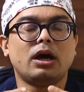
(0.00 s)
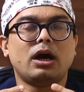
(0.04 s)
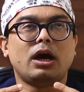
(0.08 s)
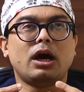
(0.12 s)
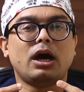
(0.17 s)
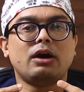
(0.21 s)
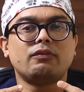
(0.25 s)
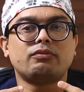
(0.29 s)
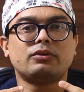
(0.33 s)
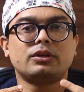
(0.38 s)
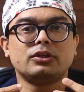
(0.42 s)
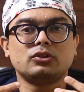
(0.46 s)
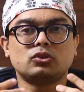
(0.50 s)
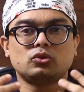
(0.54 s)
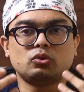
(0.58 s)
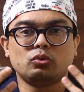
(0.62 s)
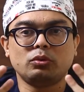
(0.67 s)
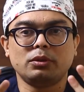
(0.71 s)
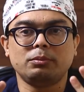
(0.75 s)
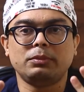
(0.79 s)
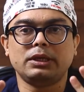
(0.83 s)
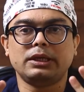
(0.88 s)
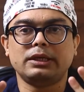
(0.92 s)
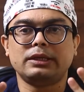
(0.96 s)
After
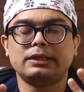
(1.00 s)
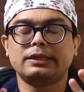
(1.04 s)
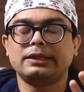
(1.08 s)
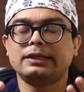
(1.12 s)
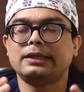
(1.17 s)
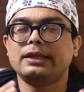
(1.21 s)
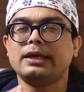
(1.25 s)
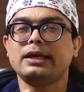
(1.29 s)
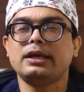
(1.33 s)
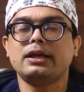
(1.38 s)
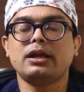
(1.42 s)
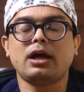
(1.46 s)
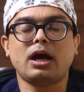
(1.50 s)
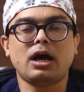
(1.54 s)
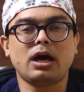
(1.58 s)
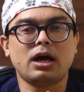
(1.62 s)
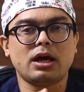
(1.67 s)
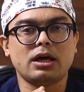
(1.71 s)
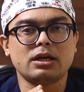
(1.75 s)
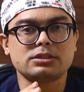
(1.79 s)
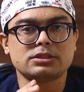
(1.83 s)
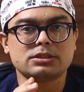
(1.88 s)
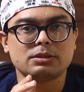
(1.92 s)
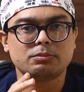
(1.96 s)
swimming, there
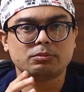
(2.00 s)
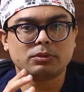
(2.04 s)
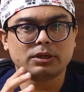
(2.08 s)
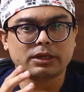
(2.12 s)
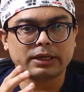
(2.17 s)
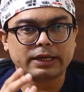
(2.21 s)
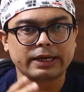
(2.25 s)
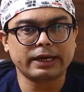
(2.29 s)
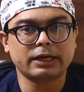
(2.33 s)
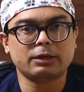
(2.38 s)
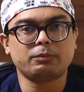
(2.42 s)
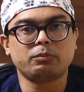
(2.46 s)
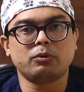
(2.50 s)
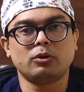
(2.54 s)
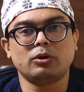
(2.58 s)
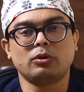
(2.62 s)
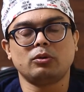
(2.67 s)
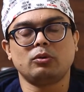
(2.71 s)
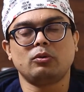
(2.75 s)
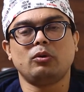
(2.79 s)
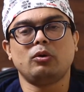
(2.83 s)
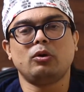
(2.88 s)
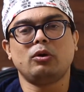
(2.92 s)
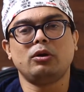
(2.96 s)
are some correct
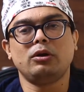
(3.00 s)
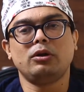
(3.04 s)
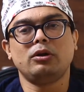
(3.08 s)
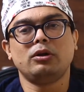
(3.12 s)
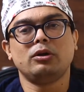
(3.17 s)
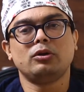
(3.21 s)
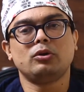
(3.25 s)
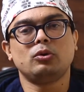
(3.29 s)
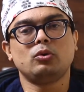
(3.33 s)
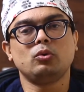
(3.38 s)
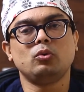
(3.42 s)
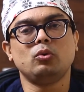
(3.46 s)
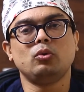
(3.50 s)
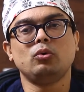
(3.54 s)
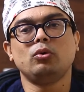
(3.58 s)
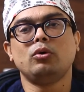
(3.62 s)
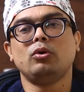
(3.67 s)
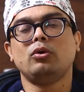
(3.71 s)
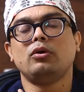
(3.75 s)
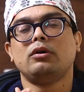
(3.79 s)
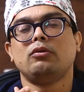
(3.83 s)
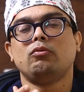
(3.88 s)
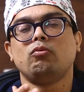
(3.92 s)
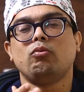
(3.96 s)
protocol to
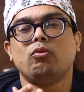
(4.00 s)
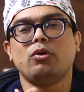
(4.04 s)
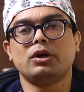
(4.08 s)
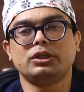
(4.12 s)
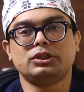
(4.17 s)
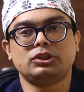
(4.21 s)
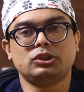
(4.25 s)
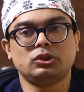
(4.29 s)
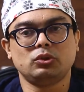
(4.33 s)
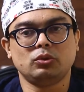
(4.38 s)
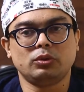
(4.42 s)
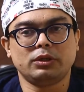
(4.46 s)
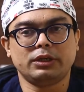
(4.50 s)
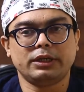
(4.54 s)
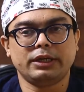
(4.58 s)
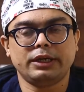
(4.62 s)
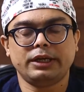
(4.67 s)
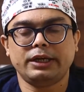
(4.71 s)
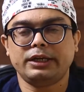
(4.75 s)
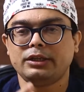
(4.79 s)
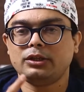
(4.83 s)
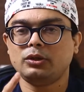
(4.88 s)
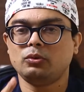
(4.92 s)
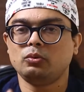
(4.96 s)
wash your
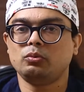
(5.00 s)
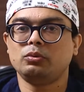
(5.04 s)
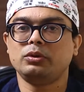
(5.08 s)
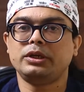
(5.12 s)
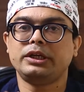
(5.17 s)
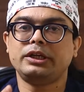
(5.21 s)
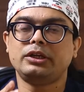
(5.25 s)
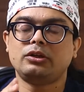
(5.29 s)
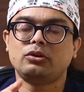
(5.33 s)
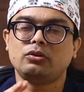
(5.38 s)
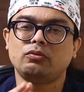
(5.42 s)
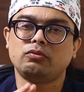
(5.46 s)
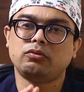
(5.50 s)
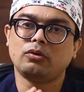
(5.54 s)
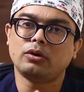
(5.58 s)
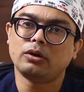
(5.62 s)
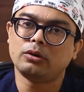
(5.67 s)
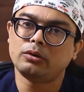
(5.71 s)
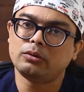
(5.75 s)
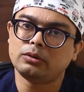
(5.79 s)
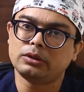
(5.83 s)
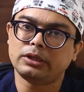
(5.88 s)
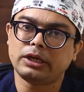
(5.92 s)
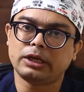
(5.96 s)
head. You need to
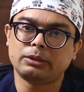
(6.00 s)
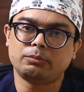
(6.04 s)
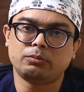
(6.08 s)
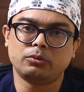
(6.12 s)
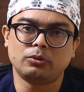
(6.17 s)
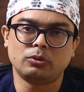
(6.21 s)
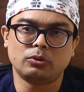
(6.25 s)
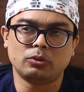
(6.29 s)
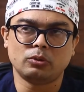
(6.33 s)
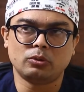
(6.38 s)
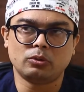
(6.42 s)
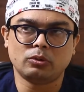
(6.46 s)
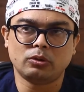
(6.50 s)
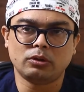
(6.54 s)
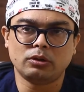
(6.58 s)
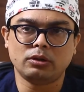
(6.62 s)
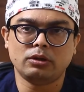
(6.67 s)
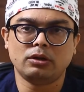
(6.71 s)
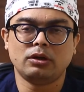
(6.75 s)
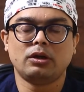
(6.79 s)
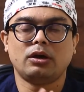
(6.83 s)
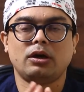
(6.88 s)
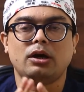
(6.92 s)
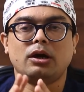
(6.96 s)
follow that protocol
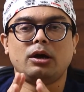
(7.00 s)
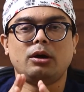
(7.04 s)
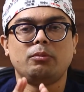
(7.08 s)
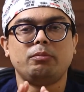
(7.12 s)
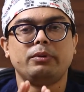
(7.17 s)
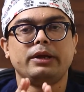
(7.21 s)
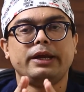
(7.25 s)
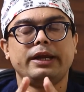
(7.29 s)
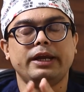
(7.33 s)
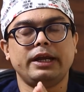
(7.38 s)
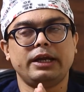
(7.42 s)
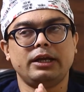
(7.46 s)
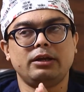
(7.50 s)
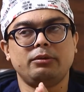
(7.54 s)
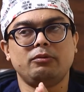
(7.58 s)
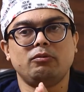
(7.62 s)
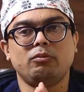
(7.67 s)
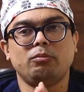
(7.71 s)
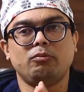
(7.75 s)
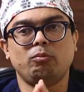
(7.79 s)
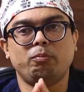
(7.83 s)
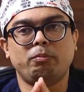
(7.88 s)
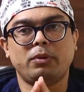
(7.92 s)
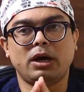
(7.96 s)
of head
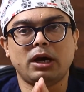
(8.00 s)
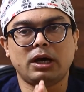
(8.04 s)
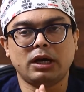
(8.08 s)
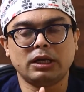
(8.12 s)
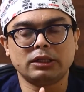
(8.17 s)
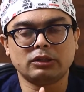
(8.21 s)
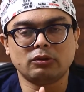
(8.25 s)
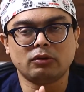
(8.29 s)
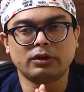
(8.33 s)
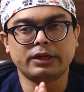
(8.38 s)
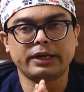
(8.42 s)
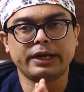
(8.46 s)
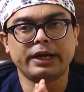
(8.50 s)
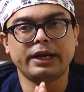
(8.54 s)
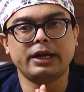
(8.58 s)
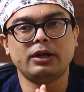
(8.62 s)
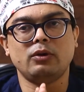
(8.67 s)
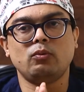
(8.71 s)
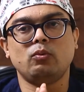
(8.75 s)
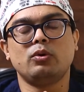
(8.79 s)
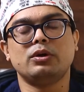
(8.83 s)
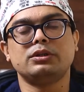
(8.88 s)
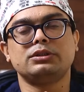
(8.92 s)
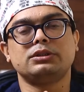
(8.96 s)
bath or
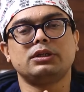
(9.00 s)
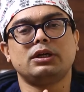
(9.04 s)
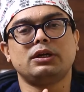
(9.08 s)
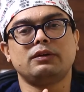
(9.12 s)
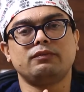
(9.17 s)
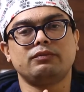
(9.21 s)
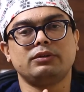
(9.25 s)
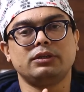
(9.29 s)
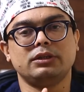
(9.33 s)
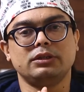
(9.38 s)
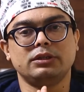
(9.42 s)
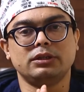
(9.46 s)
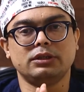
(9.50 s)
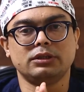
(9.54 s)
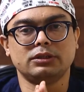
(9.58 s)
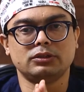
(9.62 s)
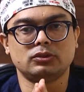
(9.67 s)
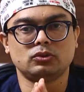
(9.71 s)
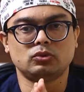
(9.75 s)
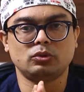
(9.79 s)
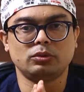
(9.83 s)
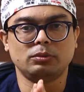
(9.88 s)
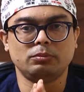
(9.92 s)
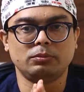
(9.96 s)
head wash after the
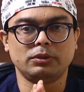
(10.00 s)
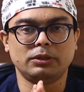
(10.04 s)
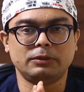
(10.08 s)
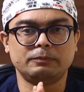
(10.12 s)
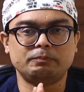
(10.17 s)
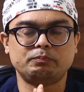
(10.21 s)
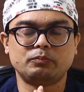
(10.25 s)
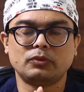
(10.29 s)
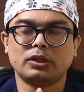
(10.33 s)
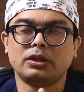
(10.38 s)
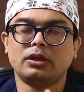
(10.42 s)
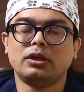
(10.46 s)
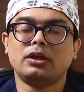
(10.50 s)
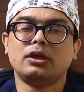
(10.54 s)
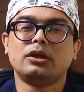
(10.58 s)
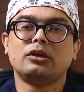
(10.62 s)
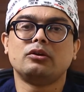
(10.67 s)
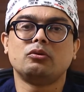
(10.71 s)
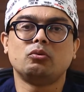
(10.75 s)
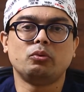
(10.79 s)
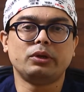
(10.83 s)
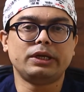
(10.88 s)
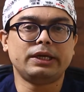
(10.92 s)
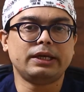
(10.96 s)
swimming.
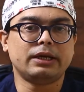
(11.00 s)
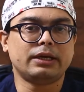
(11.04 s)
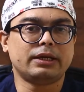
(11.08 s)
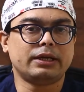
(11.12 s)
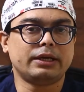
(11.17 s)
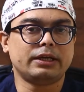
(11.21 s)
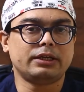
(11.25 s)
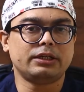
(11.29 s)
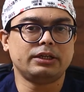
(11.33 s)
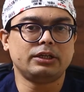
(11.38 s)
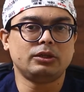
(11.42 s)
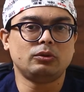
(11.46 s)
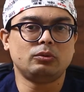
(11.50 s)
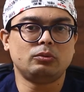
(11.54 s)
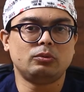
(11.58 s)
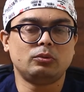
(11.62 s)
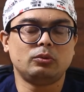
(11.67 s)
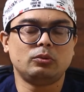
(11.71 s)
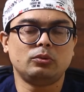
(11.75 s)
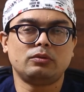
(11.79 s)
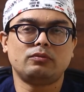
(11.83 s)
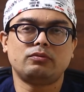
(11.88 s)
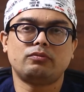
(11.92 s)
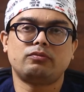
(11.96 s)
We are at New
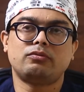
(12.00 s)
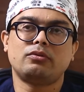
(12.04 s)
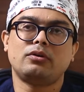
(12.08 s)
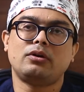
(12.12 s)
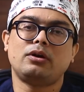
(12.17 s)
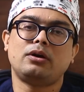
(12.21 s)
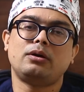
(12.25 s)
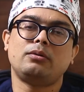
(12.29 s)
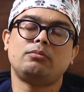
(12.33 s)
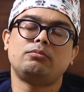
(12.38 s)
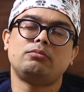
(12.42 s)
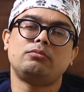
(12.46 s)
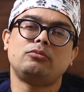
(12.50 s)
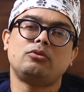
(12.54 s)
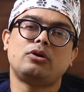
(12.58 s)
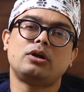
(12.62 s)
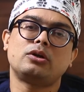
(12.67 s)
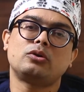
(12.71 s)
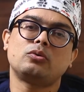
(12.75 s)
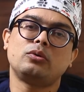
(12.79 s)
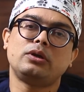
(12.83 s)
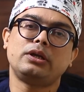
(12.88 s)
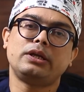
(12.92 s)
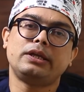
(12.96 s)
Roots from
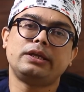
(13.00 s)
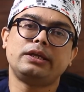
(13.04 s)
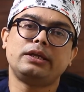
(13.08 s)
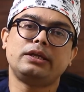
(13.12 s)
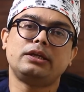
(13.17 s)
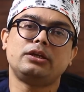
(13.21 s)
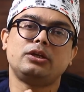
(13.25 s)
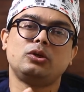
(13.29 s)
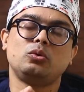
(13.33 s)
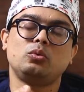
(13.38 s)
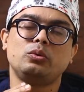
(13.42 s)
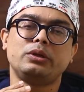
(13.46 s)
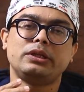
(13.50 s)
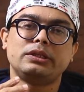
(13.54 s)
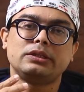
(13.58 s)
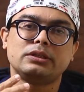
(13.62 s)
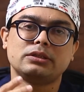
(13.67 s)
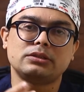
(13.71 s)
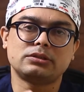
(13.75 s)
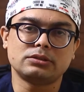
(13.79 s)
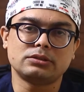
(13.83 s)
not only during the